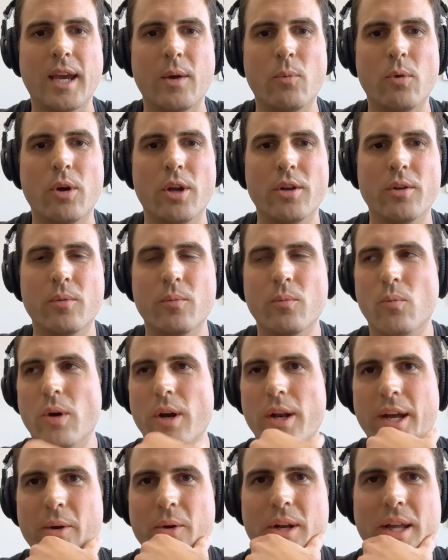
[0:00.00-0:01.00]
and
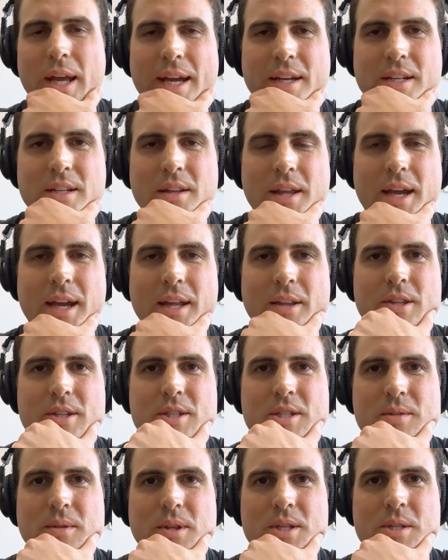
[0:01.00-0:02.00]
one I would add to that, and
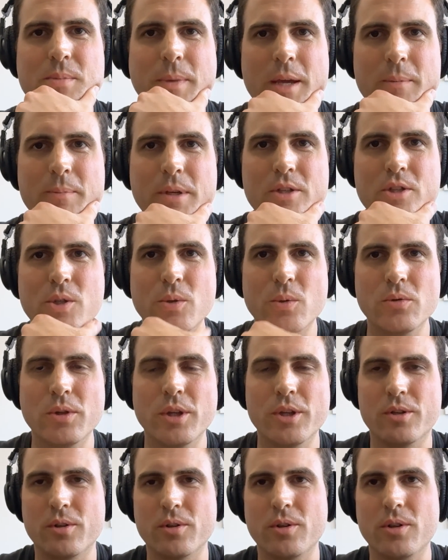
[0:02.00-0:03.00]
this might be too
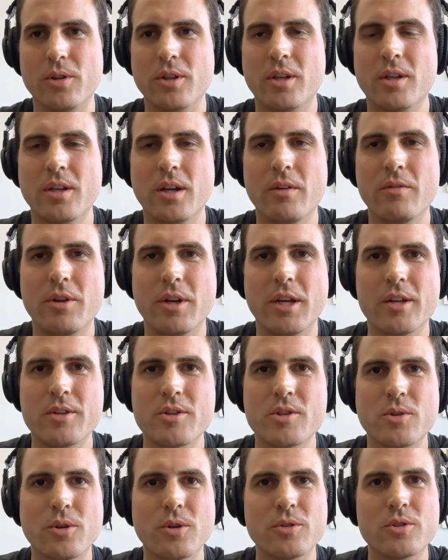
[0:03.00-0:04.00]
literal of an
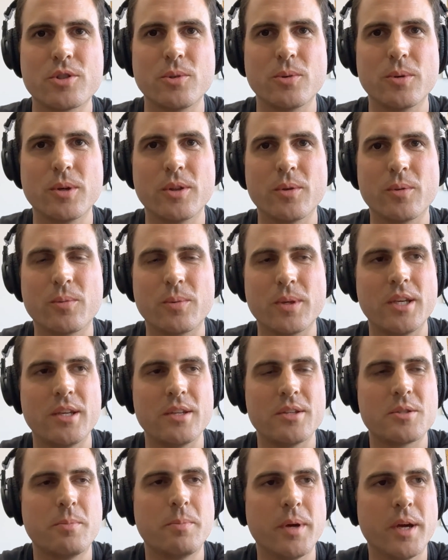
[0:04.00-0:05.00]
answer or too in the
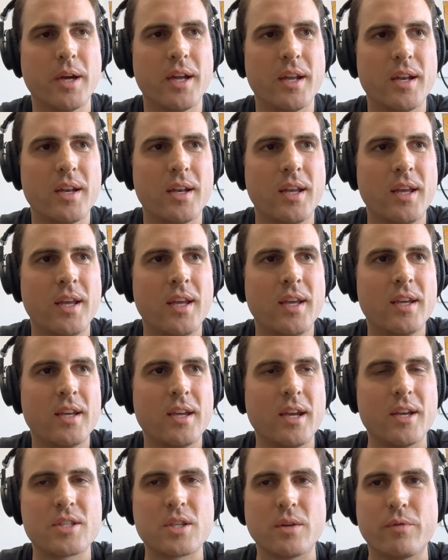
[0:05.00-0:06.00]
weeds, but
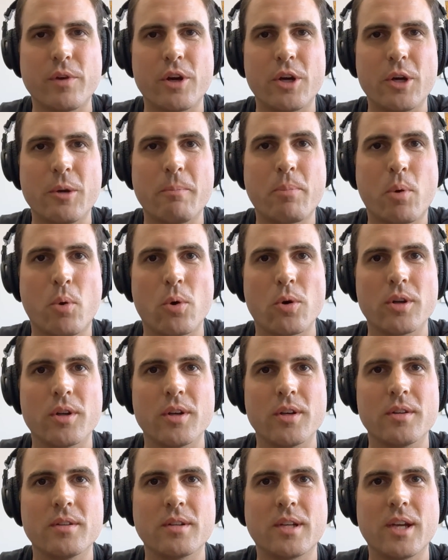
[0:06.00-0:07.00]
it's a very
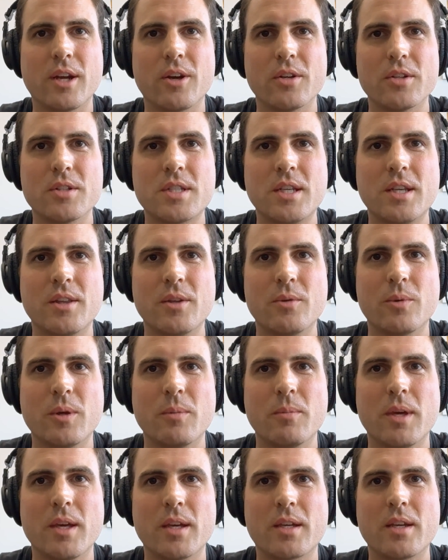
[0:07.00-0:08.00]
important guarantee that we
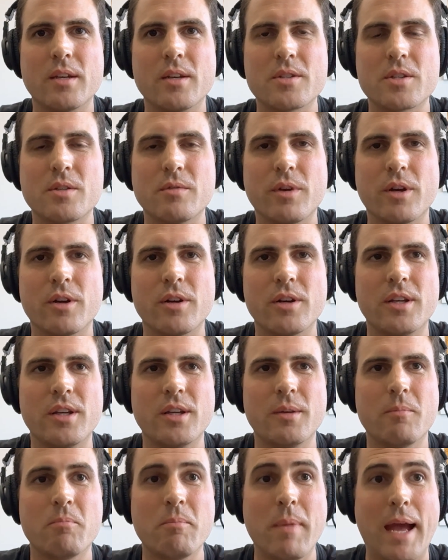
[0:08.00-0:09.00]
make, and it's a
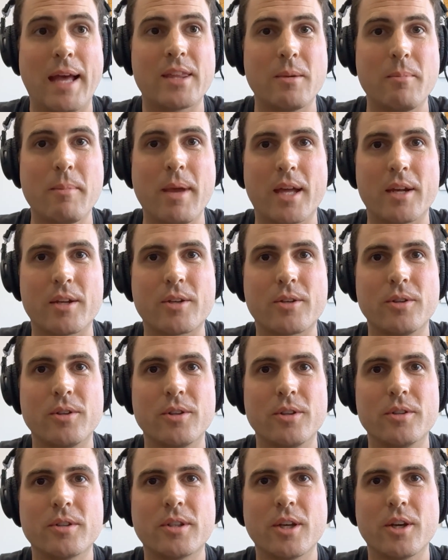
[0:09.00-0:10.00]
very
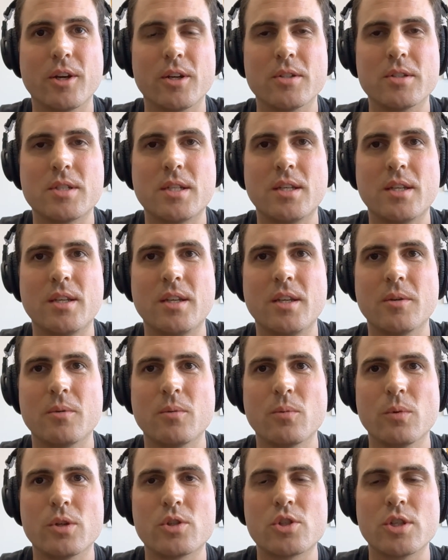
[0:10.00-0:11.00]
mathematical guarantee,
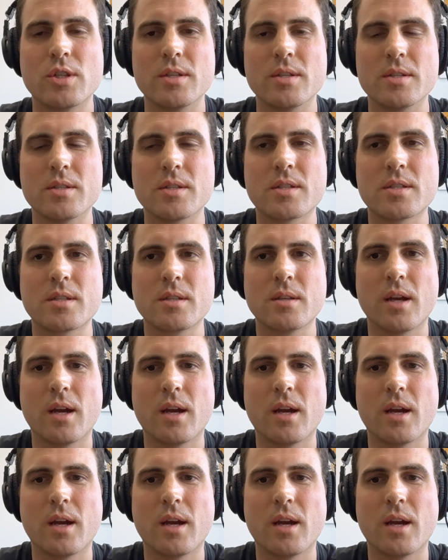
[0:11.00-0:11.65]
which is